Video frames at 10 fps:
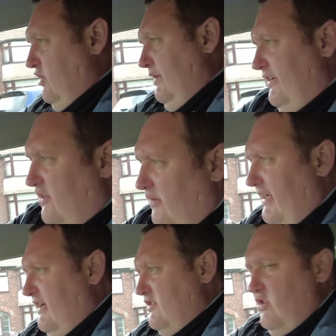going
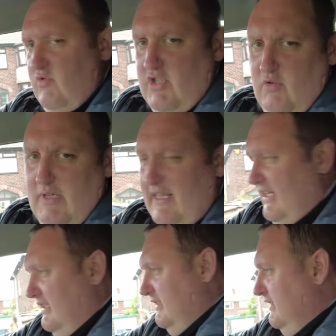nowhere too soon,
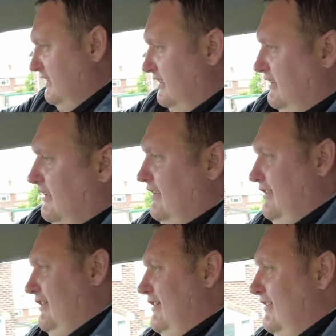are they?